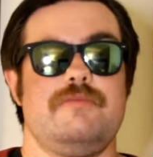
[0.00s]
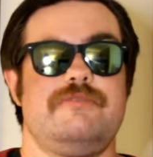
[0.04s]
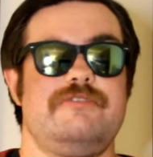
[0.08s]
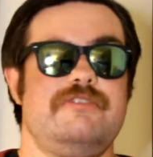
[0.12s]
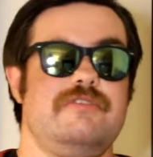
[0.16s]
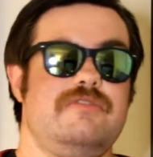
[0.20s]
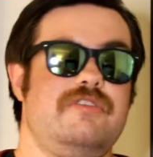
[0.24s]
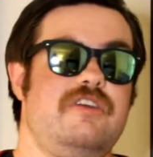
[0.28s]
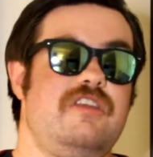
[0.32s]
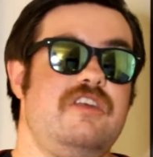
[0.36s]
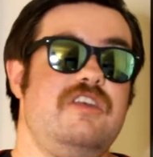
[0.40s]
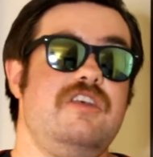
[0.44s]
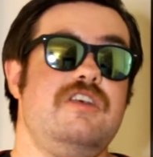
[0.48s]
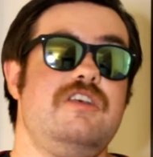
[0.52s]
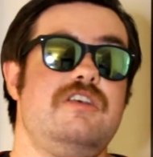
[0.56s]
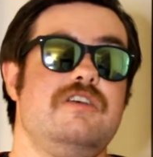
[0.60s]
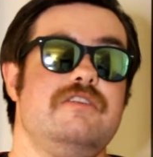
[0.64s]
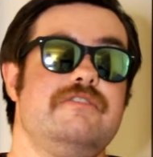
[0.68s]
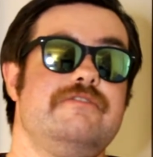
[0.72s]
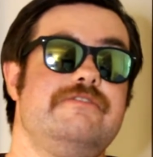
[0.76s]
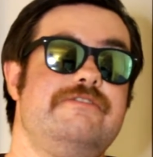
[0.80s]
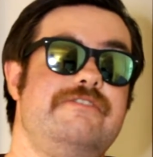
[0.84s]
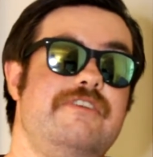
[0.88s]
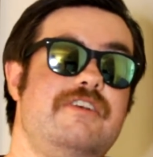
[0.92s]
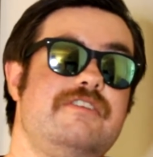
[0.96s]
so that he
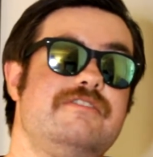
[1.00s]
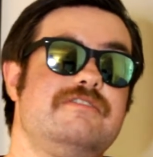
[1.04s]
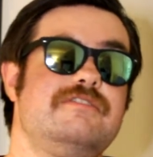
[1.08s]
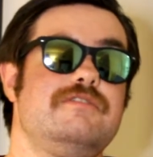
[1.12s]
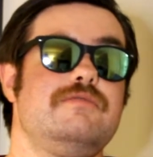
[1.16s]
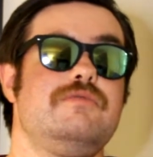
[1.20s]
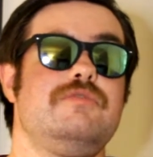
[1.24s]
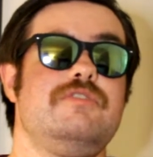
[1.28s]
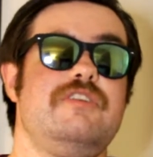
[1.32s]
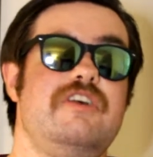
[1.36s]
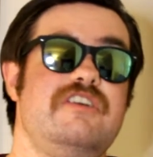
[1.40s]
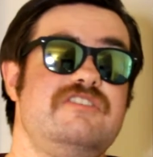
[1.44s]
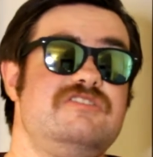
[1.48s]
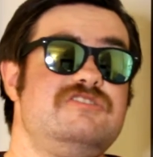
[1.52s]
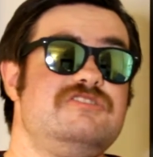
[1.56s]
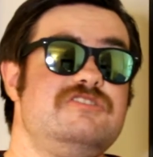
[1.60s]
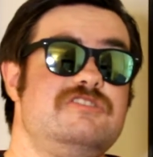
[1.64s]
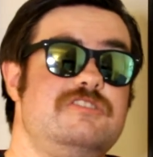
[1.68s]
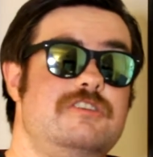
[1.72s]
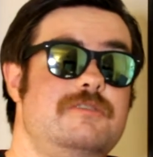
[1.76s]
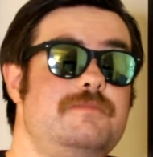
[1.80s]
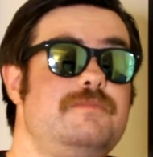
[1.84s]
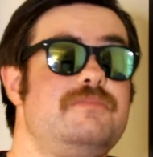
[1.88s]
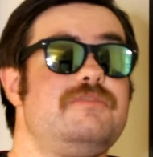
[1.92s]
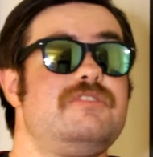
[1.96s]
can fix the
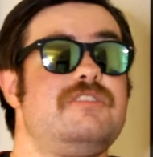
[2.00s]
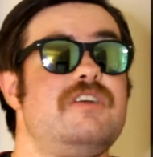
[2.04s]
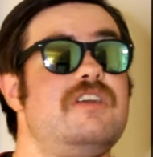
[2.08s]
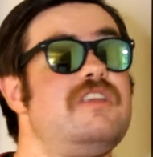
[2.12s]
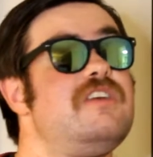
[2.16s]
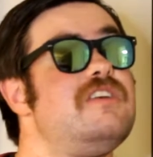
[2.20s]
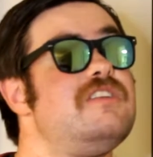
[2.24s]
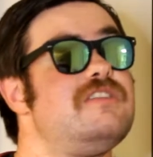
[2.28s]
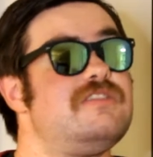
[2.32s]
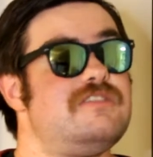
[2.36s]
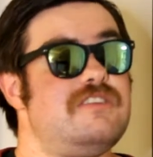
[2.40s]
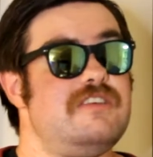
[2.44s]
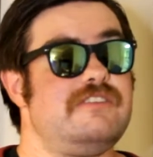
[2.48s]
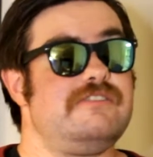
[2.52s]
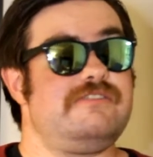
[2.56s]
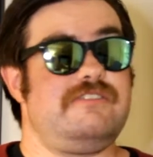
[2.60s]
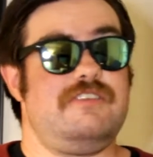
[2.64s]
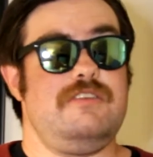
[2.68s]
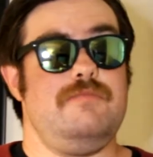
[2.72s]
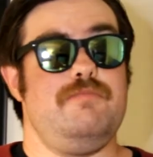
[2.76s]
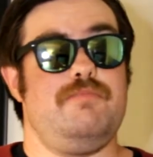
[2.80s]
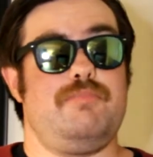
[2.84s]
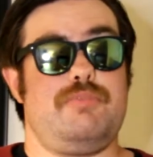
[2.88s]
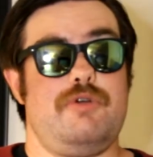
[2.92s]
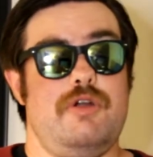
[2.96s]
relationship that he thinks
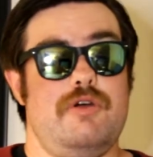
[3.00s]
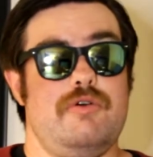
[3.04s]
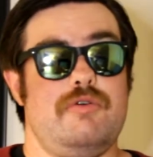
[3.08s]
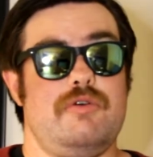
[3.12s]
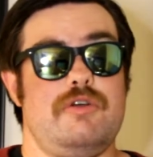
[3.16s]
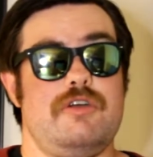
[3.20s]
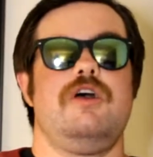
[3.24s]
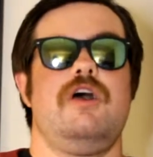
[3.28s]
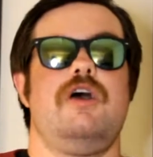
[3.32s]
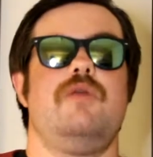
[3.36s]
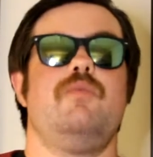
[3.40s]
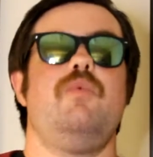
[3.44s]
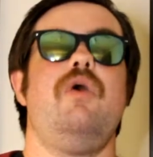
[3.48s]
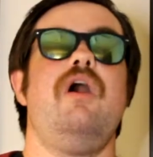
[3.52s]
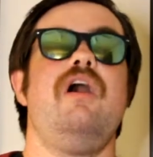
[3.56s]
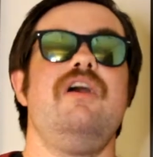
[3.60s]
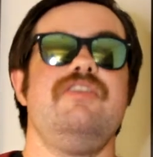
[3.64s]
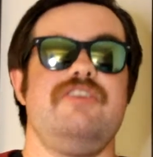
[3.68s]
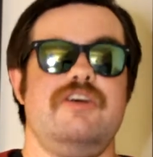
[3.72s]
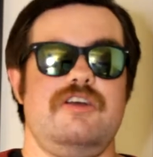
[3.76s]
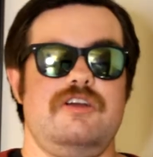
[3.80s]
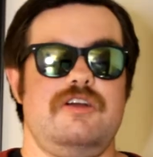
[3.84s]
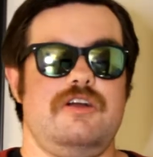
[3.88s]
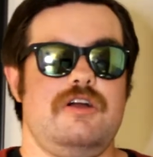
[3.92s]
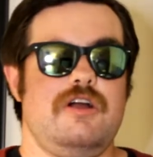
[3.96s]
he broke. And while
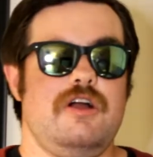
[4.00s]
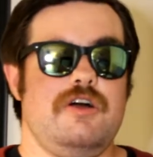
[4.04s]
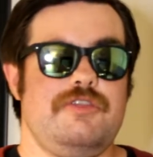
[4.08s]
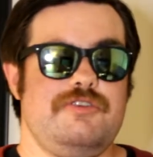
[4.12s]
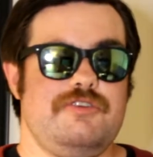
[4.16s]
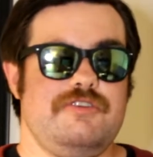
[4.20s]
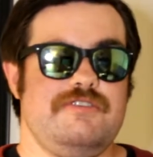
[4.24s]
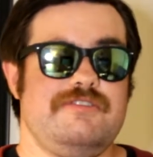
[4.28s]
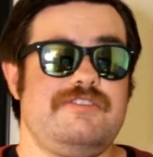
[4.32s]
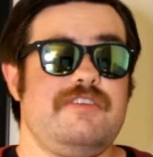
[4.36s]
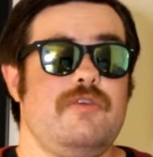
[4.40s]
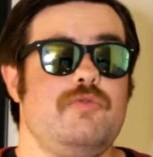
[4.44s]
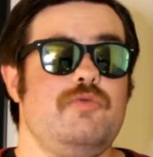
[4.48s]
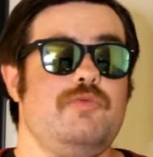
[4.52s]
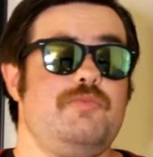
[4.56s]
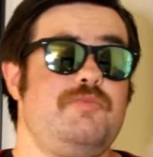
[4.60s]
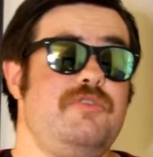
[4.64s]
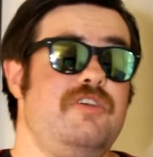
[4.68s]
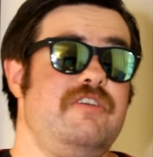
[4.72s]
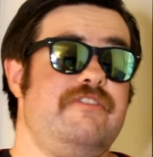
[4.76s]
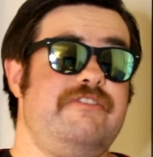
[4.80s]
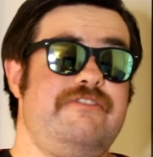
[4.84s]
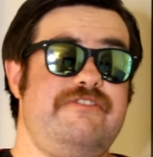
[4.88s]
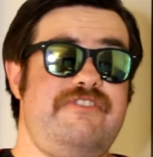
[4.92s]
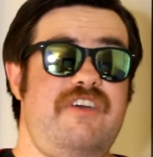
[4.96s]
there are others that will be
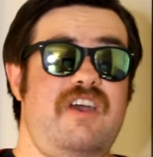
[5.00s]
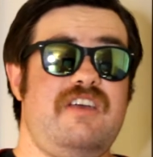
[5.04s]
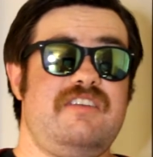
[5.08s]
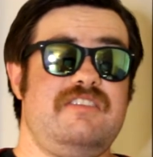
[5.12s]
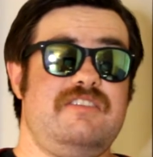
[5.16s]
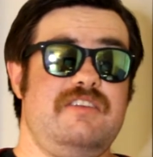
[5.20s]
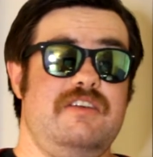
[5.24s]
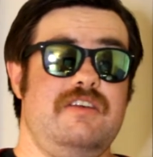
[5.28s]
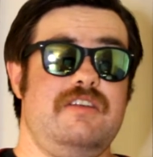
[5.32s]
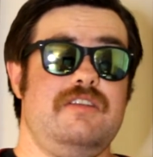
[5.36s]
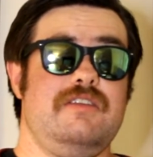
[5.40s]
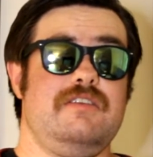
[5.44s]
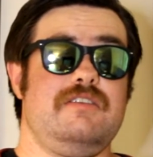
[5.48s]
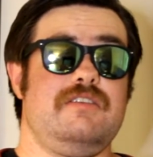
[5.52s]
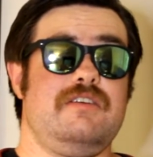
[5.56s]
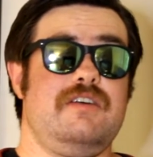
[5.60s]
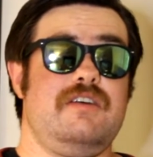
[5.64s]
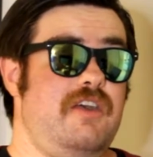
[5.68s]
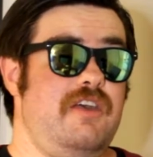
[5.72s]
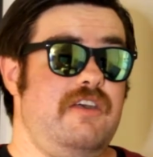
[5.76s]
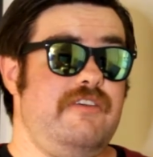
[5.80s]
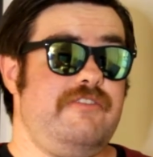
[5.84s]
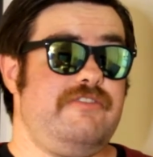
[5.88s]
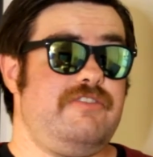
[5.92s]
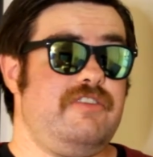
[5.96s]
affected
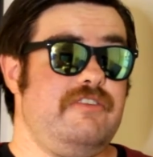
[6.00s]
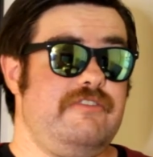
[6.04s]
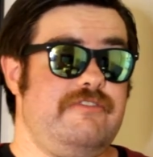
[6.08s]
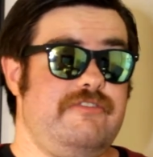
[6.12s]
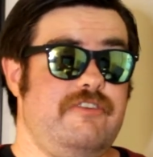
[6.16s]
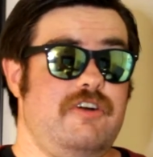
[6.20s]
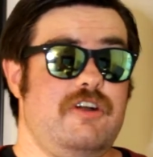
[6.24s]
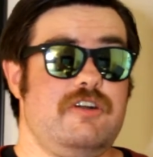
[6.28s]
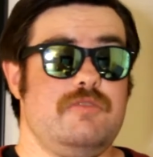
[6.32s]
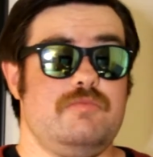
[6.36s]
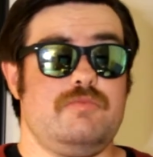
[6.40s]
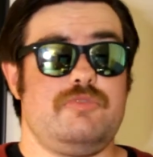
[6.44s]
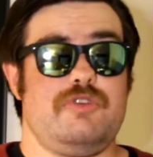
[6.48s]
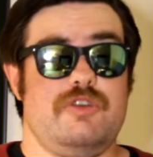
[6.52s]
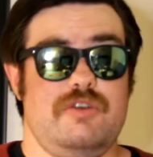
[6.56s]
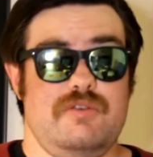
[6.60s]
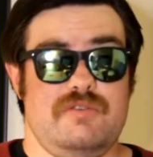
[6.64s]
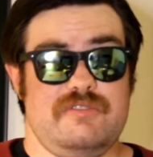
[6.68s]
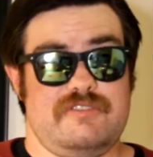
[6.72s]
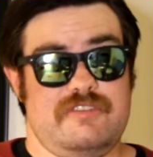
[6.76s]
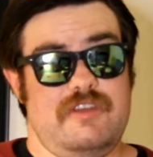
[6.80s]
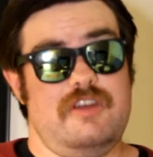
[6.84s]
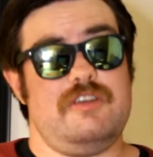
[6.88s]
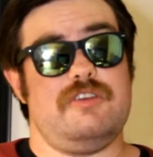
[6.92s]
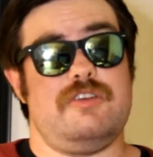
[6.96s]
if the farm
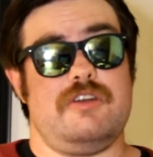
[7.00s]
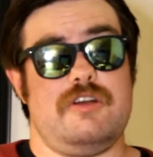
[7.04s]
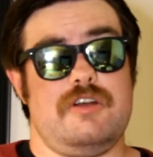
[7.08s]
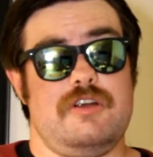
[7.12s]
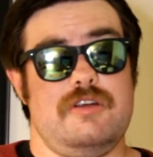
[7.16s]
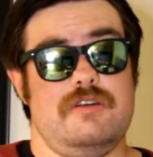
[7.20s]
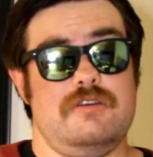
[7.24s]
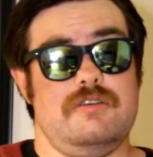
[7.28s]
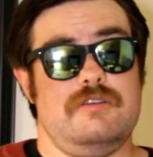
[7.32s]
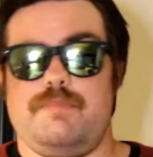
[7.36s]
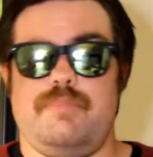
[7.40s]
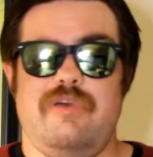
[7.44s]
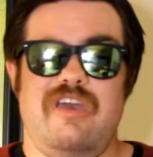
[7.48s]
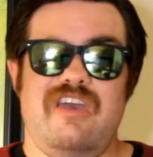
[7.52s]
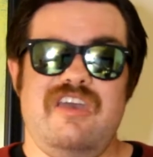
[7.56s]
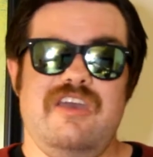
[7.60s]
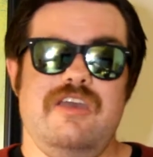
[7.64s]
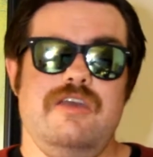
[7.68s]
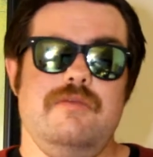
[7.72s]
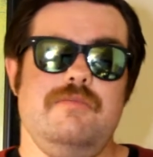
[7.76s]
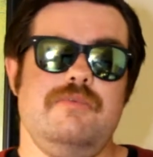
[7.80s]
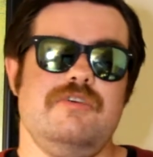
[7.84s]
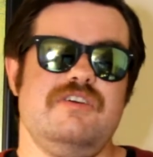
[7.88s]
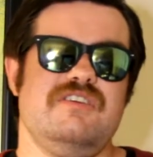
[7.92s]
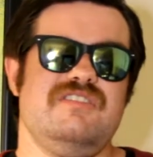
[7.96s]
goes under,
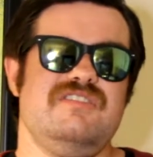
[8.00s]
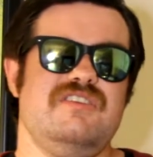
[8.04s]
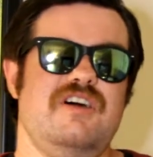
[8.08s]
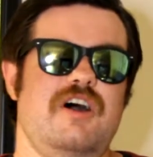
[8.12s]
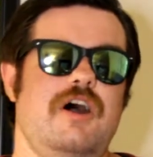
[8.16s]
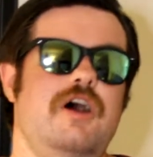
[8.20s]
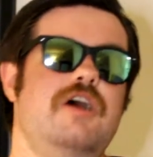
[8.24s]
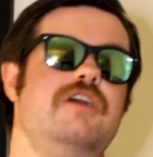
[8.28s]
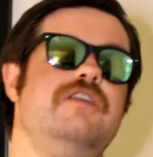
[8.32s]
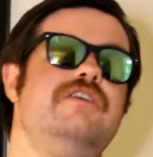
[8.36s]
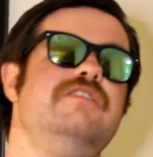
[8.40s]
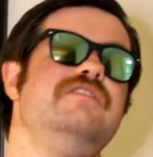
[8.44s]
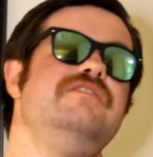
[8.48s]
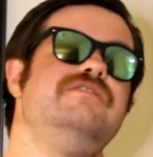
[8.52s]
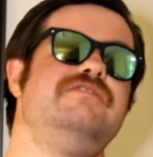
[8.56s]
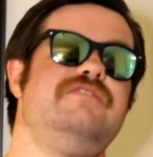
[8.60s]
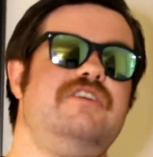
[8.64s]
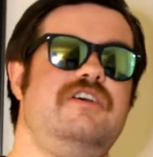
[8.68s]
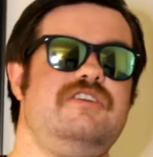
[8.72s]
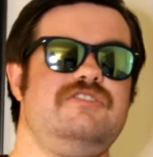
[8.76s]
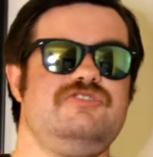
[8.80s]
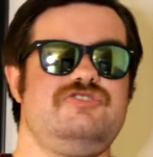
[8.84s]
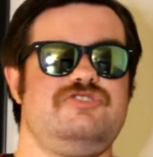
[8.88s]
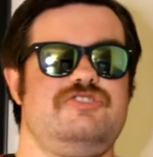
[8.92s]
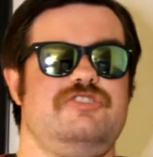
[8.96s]
Babe
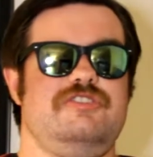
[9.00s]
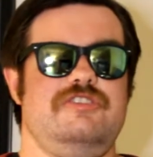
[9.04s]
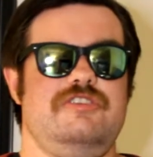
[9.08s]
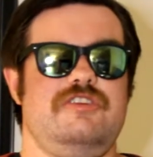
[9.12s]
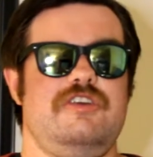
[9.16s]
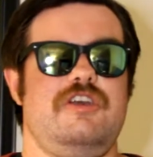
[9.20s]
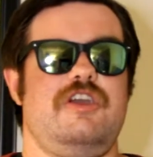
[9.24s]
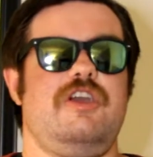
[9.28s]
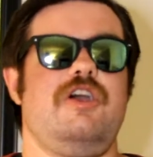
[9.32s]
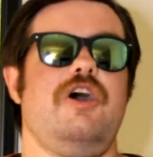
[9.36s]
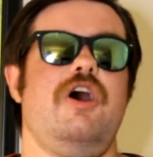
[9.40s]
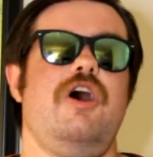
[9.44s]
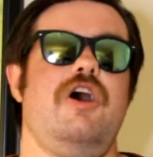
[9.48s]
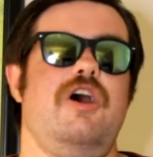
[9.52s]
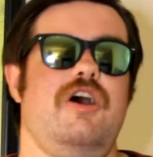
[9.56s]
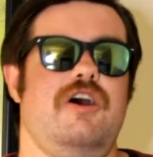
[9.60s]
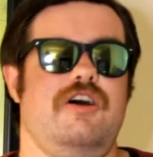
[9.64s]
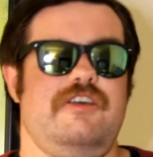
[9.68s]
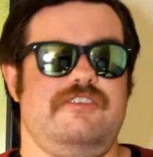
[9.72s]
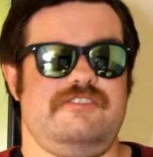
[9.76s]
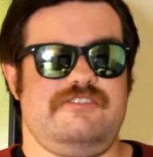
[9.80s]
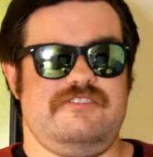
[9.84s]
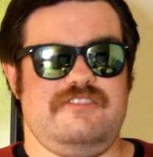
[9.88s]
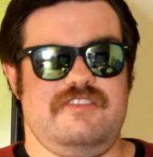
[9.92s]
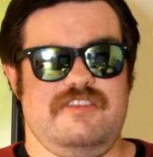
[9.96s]
unintentionally
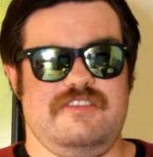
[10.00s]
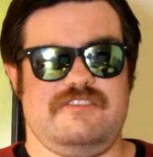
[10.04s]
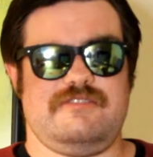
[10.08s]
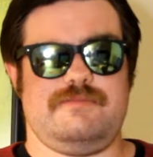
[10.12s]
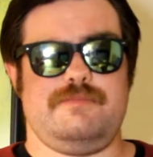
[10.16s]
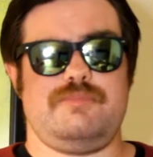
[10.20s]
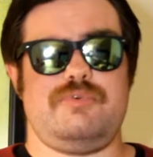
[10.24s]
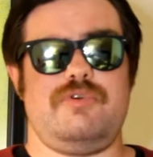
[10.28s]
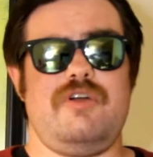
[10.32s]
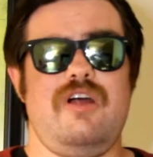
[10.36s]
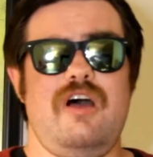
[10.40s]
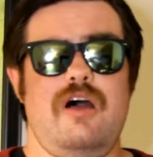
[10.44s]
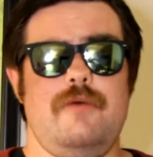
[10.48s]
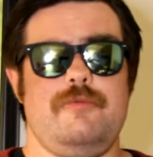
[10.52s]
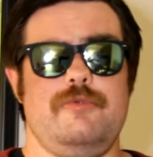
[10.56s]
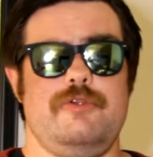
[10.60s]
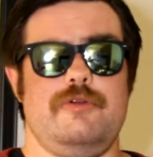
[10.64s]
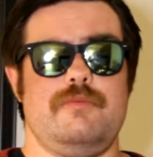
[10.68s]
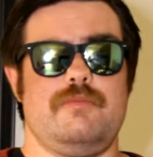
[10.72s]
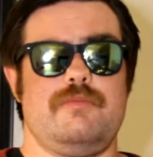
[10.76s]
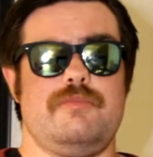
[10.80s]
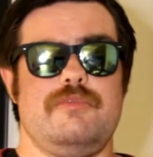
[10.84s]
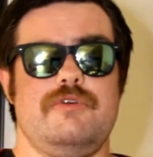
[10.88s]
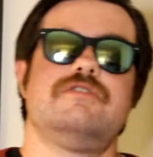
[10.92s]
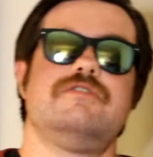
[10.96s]
caused this
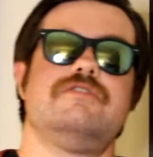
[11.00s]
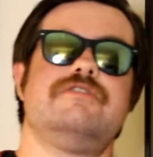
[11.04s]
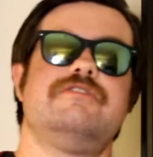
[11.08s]
problem.